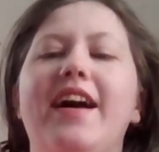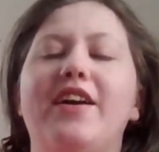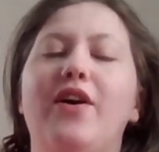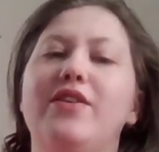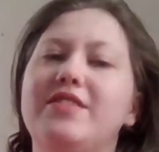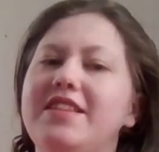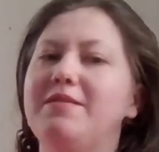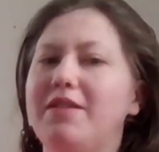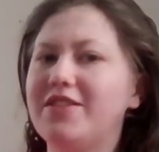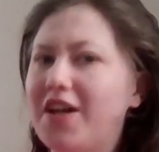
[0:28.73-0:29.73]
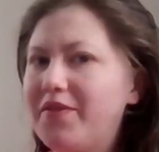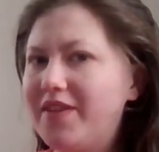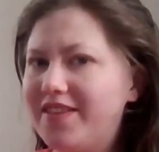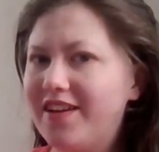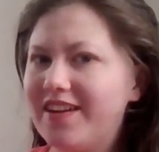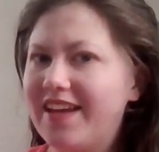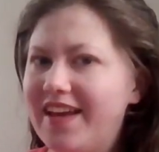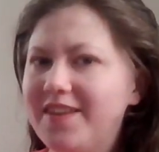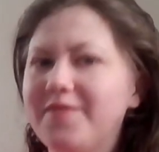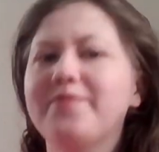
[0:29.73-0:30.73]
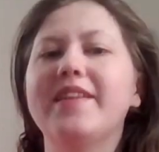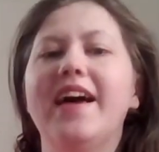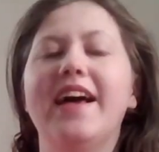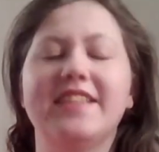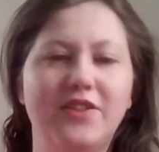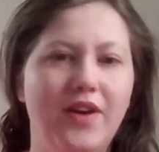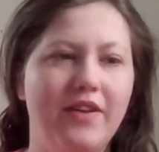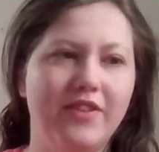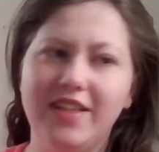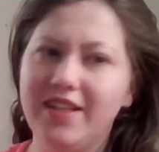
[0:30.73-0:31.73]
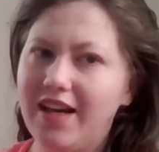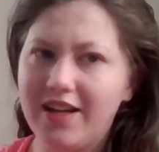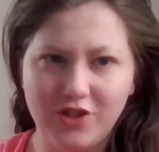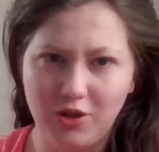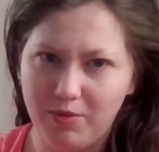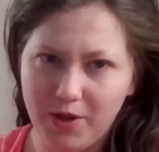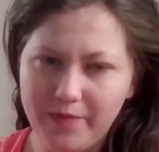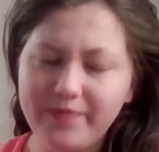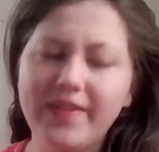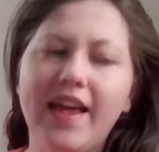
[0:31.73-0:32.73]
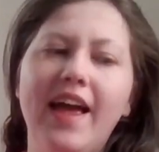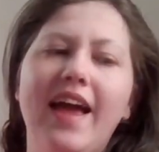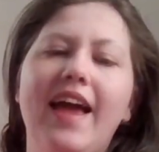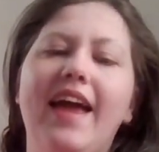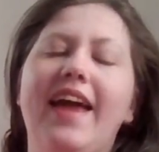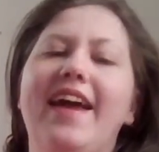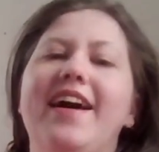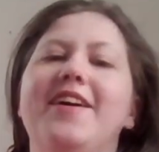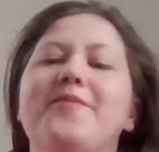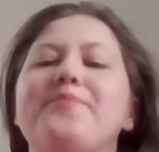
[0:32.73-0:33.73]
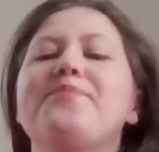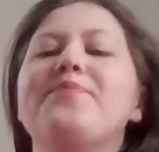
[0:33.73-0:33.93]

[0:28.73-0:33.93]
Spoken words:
co-hosted the Monster I Readathon again, as I do every October, and